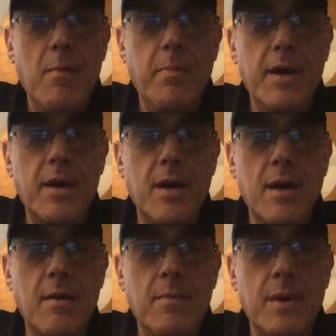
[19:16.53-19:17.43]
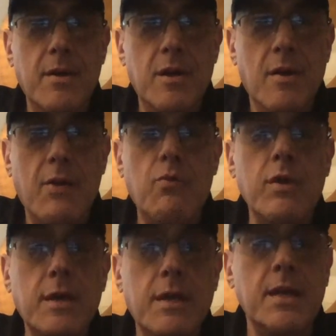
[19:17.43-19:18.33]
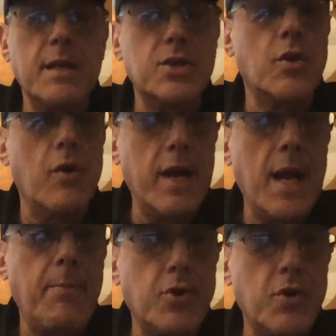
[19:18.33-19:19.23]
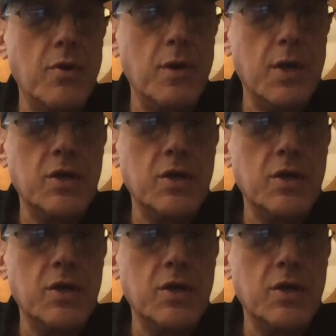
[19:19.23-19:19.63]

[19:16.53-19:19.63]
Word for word: But um, you know, I really think it's a great opportunity.